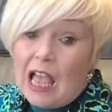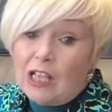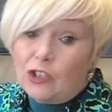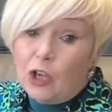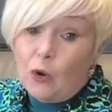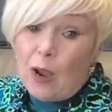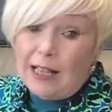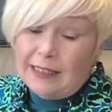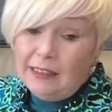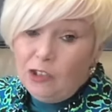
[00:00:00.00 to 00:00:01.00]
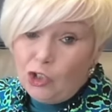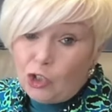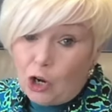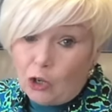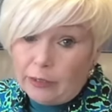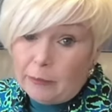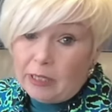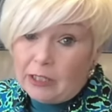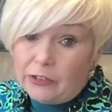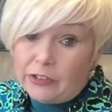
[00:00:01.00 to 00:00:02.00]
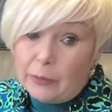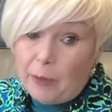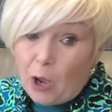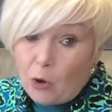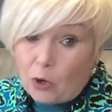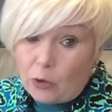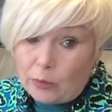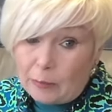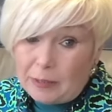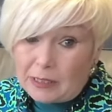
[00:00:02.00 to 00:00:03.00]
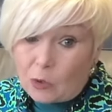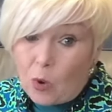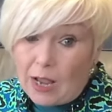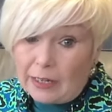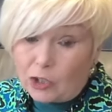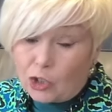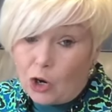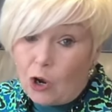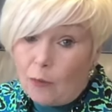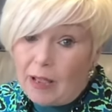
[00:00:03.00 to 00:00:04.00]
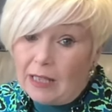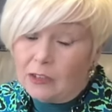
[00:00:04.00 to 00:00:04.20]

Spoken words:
So I didn't shorten it because the Pogo Knit is quite a short pattern.